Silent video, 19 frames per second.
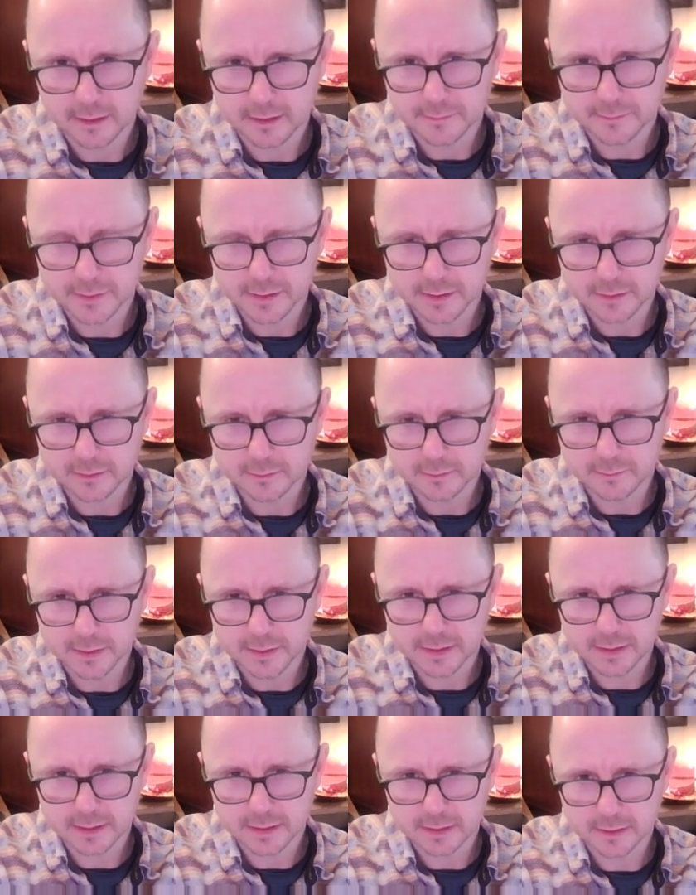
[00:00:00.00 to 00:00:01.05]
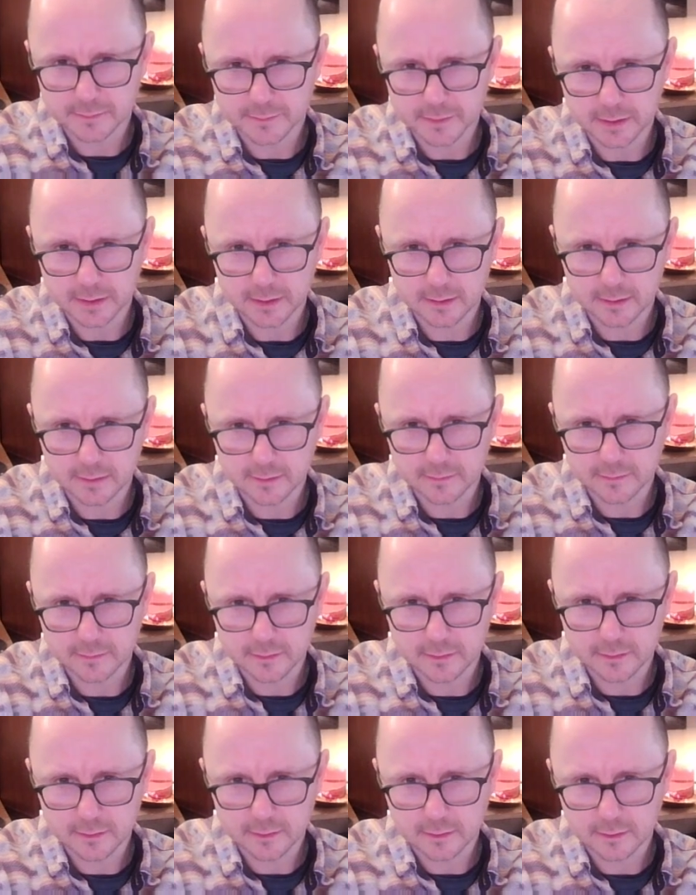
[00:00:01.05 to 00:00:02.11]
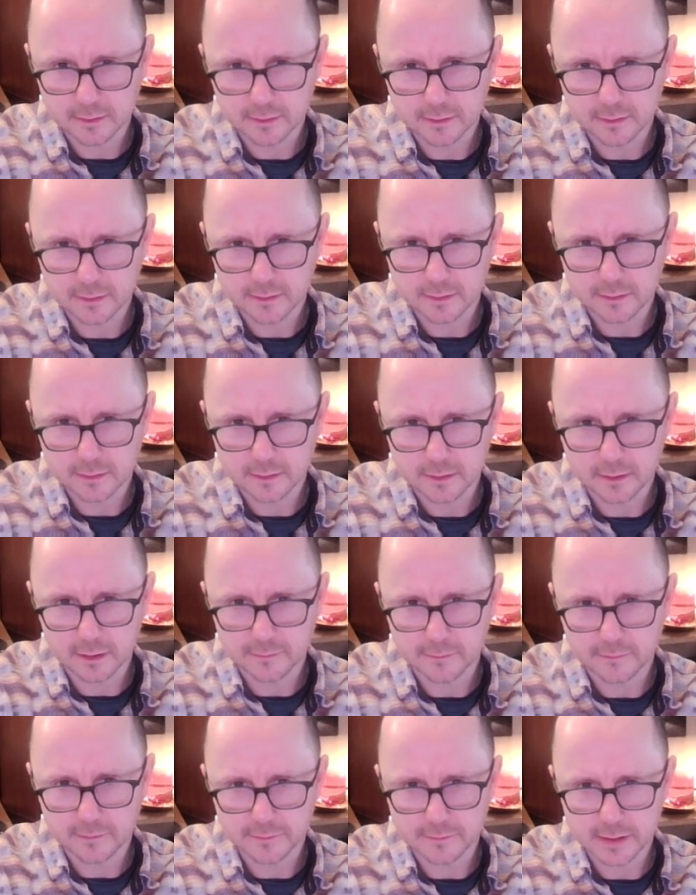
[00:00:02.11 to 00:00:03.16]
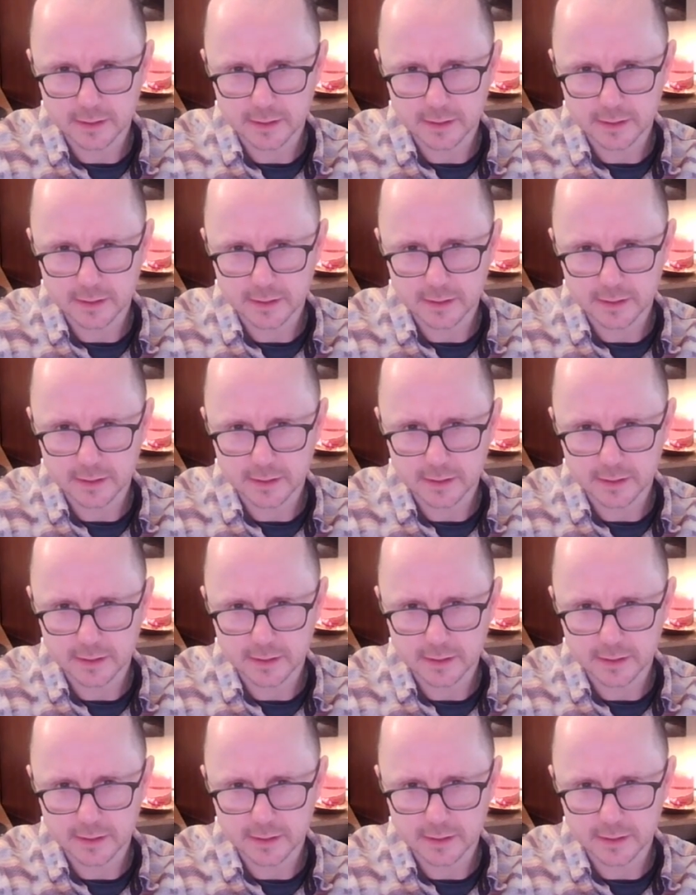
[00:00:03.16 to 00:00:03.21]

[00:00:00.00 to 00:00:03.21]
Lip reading: I'm still missing something kind of obvious.